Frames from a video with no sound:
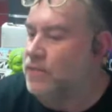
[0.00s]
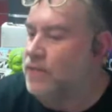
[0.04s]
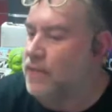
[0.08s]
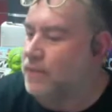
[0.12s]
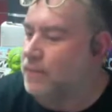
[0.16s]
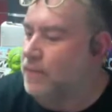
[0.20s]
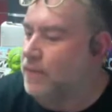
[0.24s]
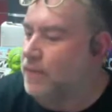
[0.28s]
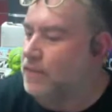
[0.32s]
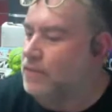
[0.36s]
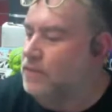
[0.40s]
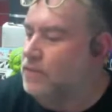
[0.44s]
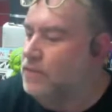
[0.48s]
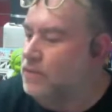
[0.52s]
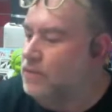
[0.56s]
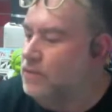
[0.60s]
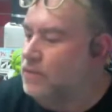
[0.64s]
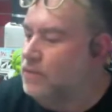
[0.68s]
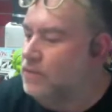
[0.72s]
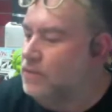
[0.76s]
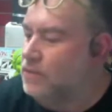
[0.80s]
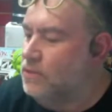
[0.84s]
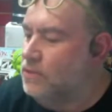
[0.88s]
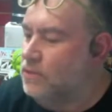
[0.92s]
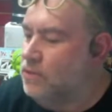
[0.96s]
That
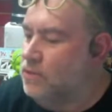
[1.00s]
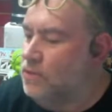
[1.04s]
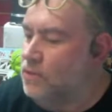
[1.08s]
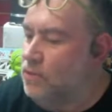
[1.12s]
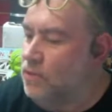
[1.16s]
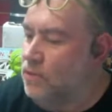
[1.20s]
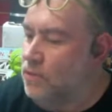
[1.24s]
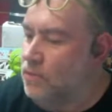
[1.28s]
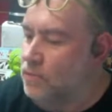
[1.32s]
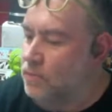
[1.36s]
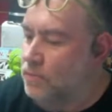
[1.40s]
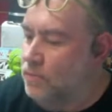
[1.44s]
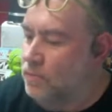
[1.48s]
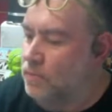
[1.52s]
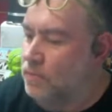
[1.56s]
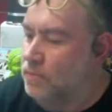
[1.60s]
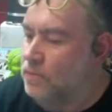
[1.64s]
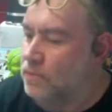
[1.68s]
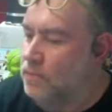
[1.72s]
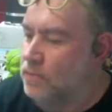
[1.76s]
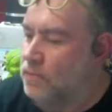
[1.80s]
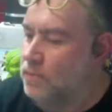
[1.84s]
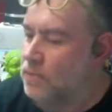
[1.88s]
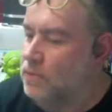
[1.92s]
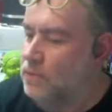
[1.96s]
makes
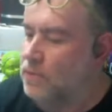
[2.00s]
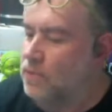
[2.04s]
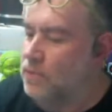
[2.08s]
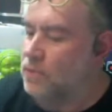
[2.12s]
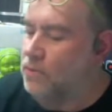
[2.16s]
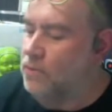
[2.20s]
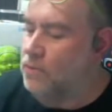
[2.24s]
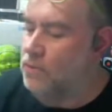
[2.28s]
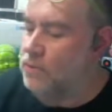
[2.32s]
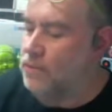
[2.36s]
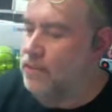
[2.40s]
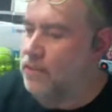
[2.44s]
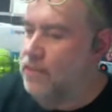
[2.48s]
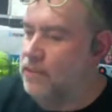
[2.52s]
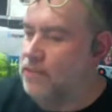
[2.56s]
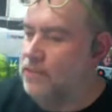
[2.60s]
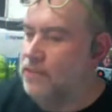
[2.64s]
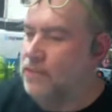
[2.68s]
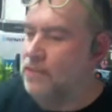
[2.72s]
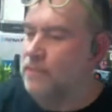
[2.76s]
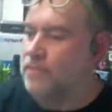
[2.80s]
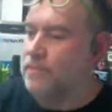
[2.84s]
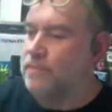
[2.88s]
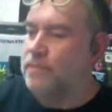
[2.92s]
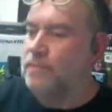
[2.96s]
total
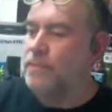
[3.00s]
sense.